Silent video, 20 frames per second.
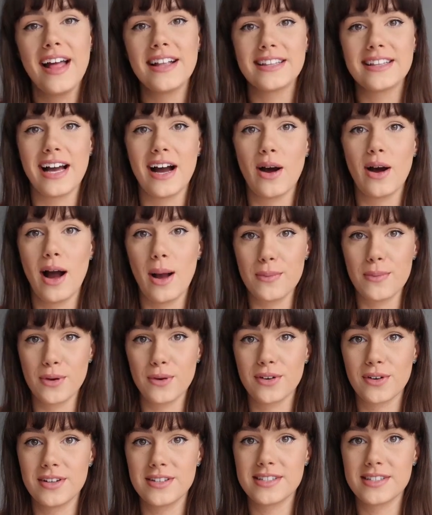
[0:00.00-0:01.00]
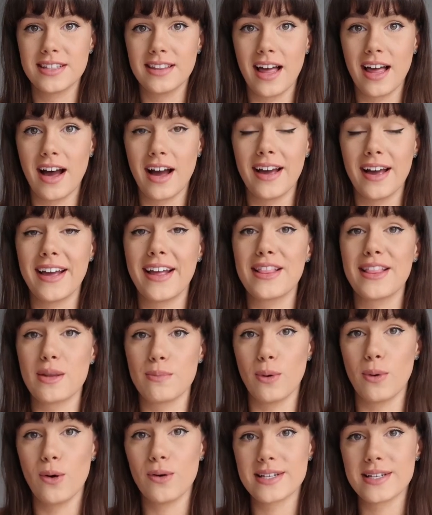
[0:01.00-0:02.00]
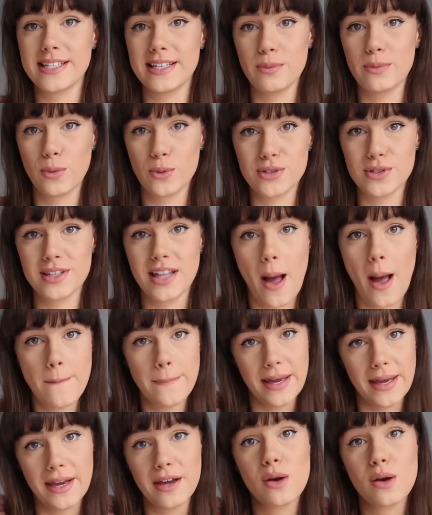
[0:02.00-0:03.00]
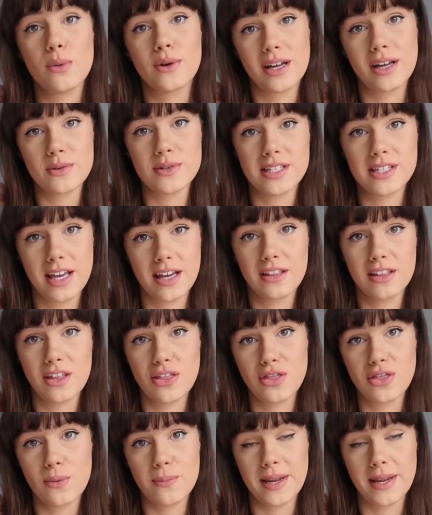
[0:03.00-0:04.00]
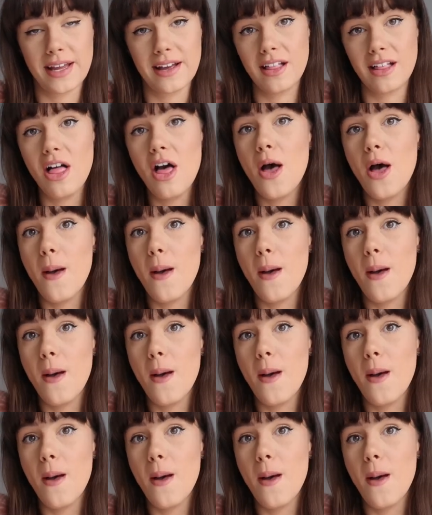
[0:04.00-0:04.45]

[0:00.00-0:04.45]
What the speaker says: Now I'm not going to lie, the box wasn't that big when I was taking the thumbnail,